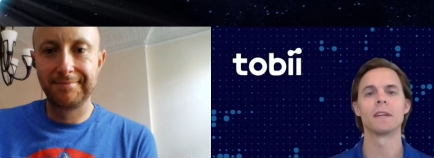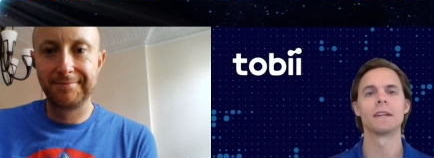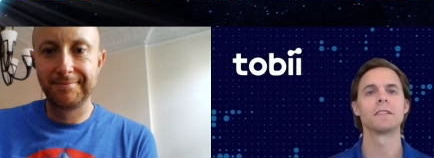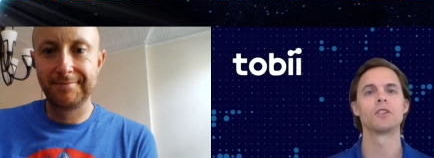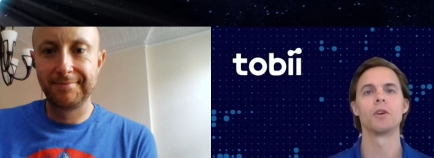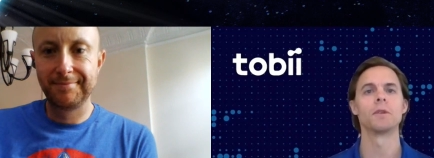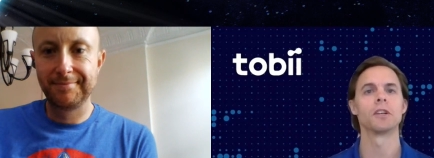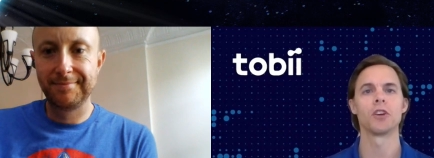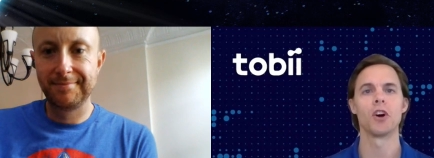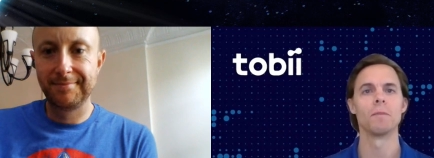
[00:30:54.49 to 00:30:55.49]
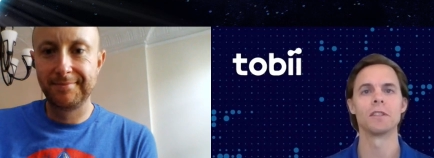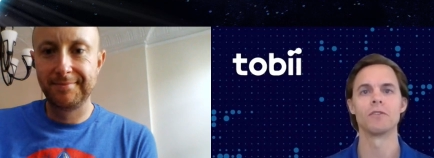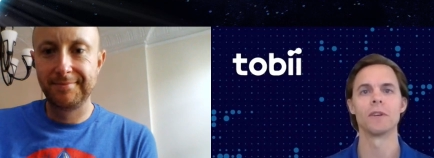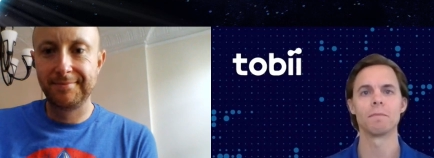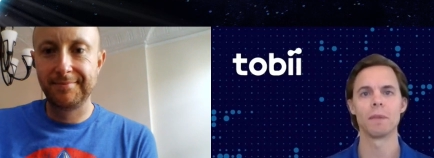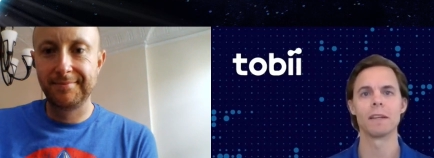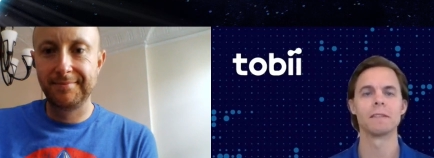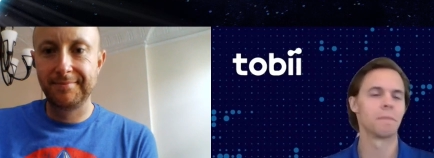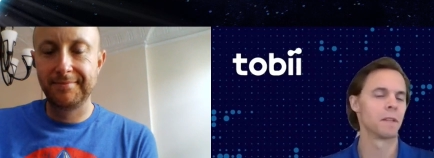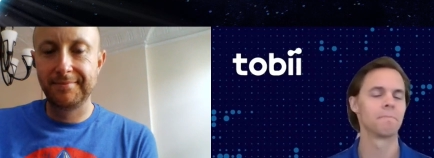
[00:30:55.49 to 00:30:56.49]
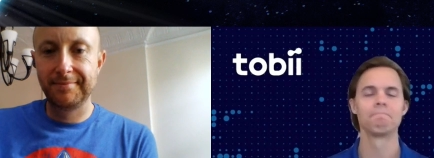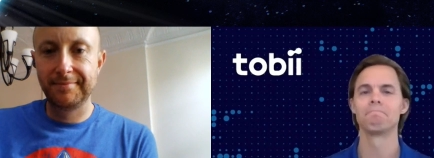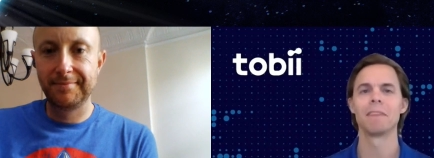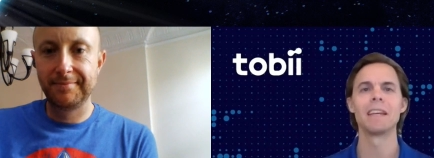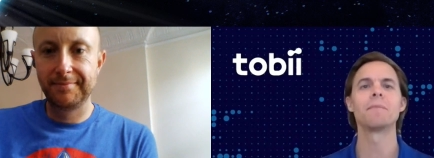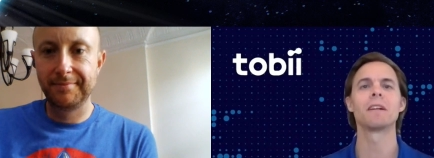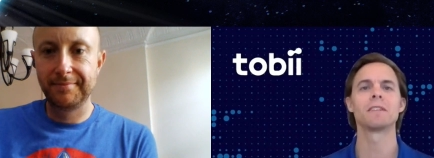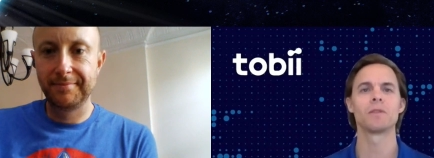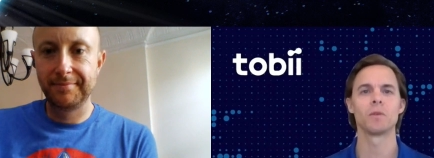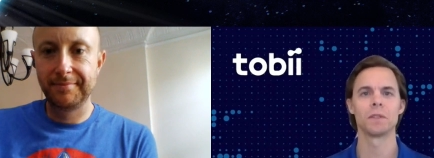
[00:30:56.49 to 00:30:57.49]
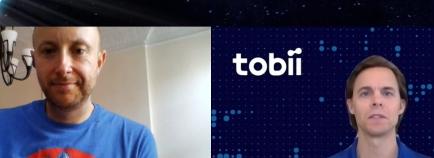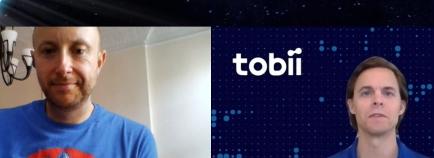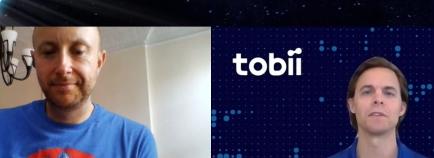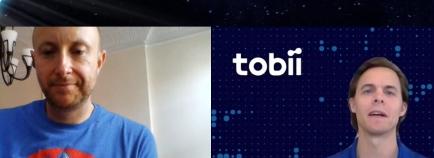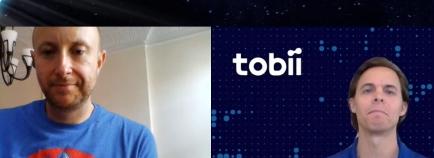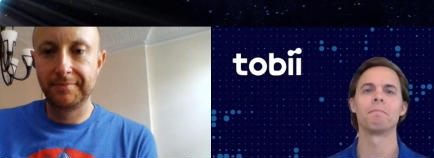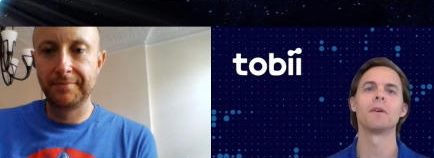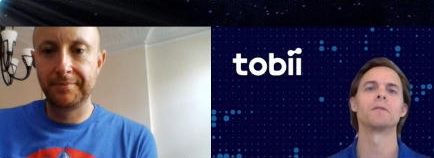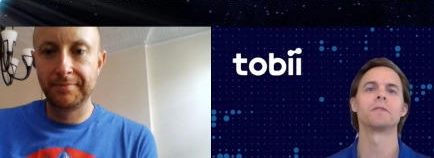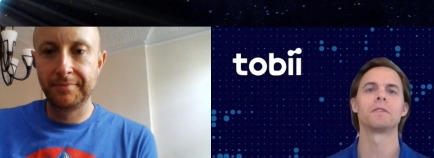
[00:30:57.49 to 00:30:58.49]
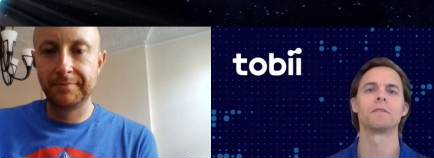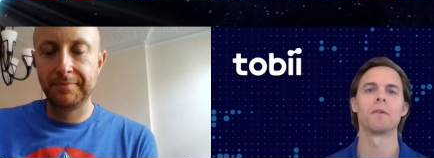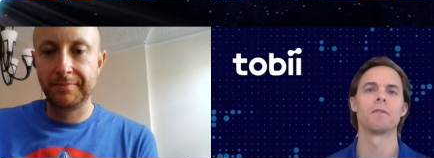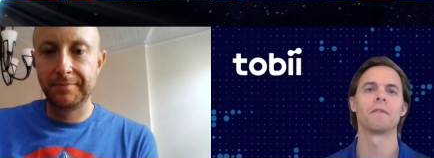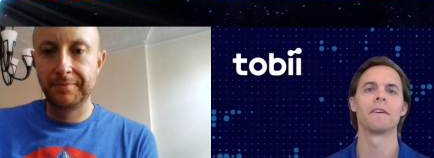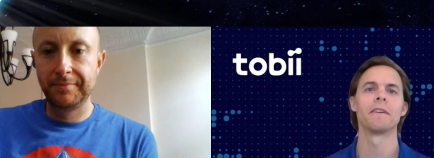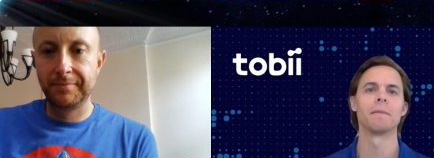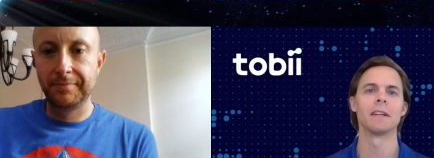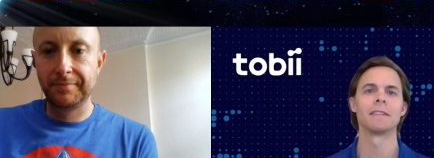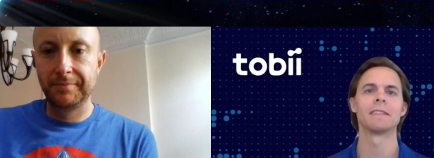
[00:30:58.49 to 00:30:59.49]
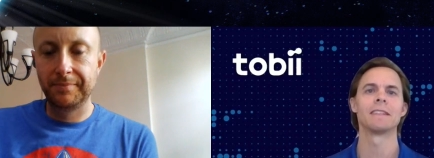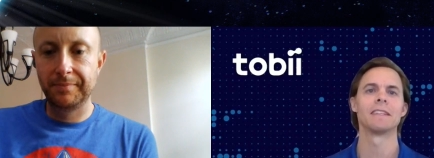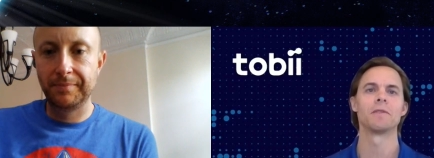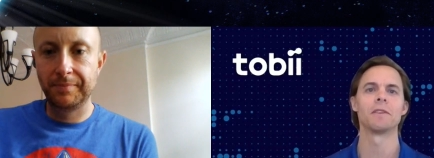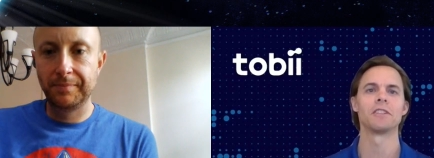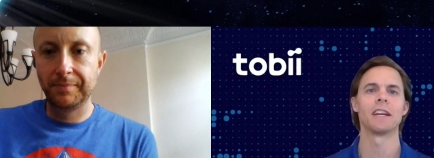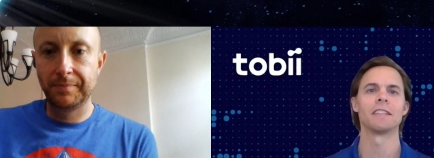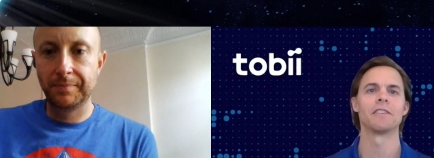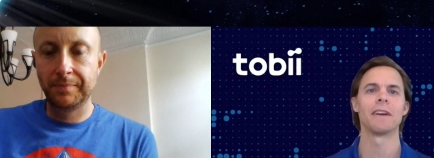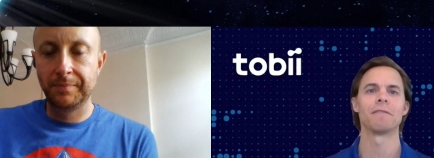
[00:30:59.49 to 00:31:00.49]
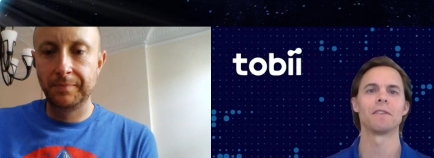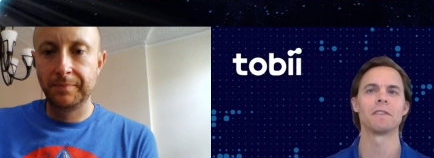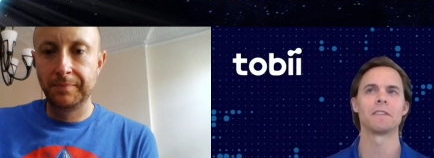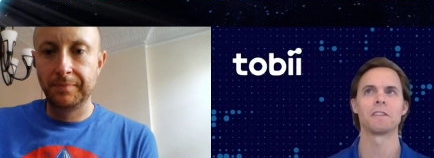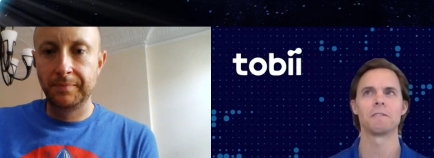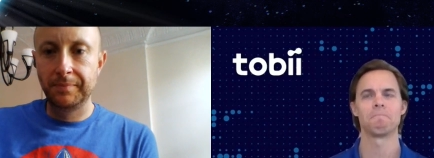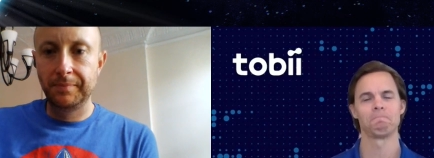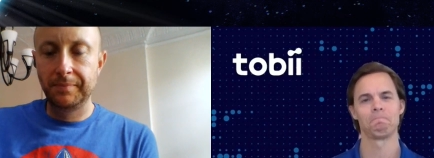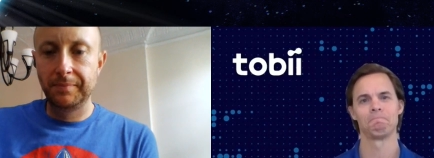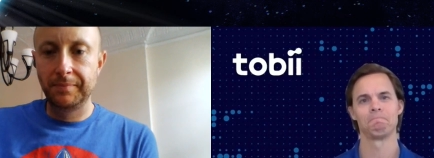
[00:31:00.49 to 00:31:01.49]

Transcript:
Speaker 1: websites, tobii.com is a great place, but email is always good. So I'll post both of our emails into the chat here after the session.